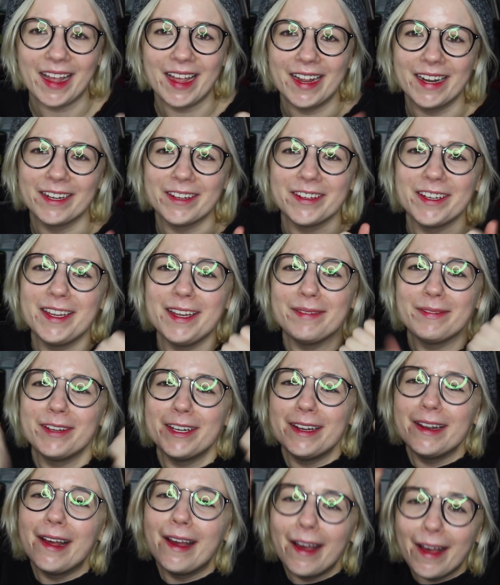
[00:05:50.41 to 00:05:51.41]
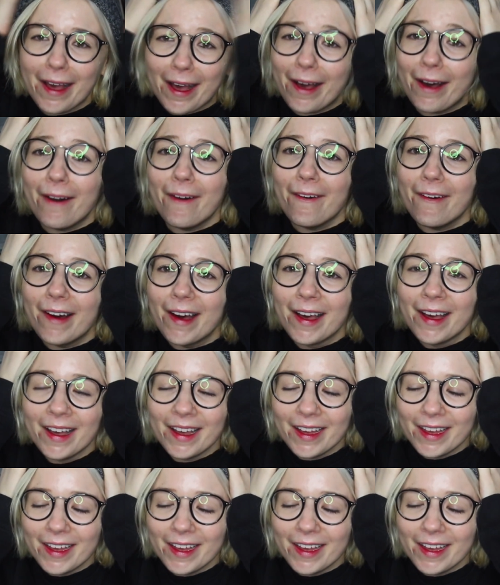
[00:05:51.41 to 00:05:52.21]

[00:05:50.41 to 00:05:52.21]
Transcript: I don't even know.